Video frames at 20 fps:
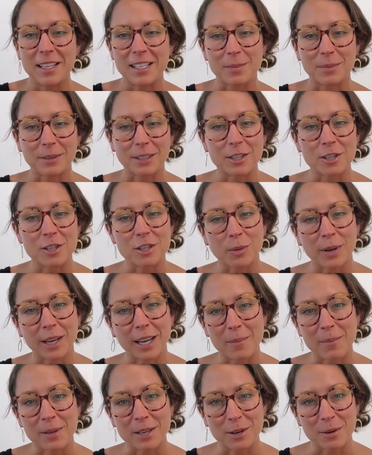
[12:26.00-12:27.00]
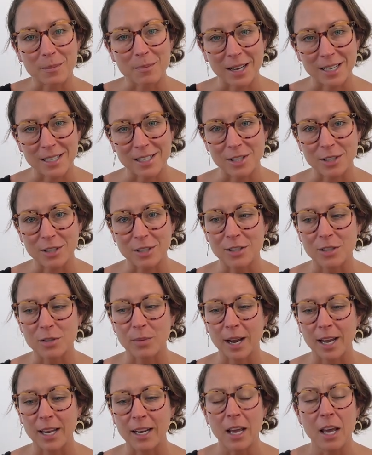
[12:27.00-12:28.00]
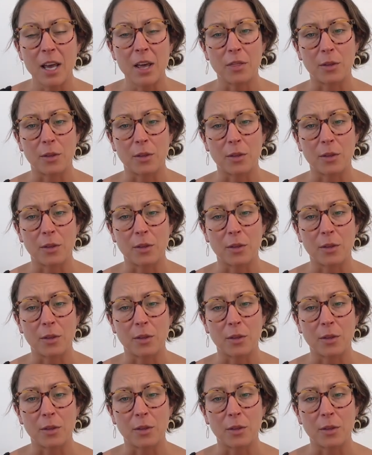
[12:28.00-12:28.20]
The spleen showing up in your muscles, right?